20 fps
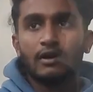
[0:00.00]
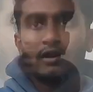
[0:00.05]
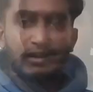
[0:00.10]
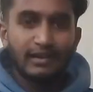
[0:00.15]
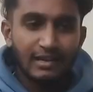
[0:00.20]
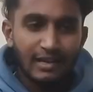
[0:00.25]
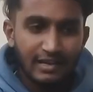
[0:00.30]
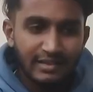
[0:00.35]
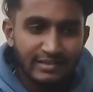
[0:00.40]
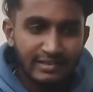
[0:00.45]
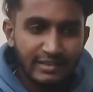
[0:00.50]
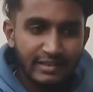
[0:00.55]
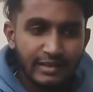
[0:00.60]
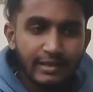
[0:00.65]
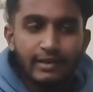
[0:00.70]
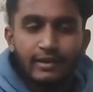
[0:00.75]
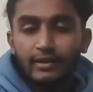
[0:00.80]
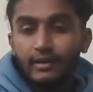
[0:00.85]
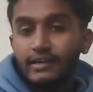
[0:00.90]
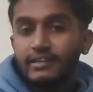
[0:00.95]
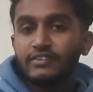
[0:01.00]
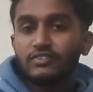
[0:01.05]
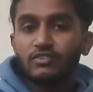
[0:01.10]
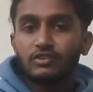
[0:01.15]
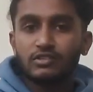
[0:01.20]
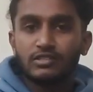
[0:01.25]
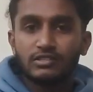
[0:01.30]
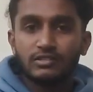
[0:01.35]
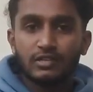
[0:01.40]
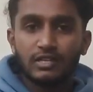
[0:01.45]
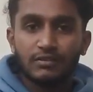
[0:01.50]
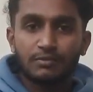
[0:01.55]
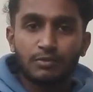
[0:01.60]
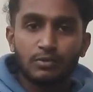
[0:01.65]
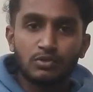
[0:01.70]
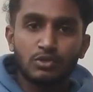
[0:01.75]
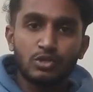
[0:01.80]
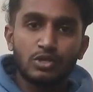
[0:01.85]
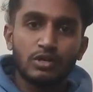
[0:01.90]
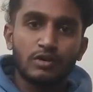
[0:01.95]
And lastly, it's not just the
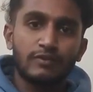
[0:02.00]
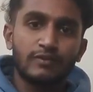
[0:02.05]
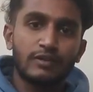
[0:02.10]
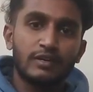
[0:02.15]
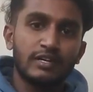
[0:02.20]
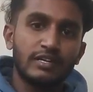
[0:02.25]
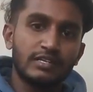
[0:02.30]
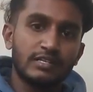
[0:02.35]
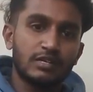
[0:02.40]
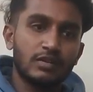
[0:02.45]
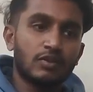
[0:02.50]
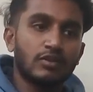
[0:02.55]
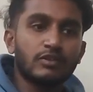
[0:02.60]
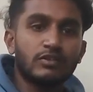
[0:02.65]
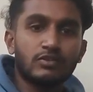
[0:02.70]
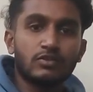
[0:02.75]
responsibility of a teacher or a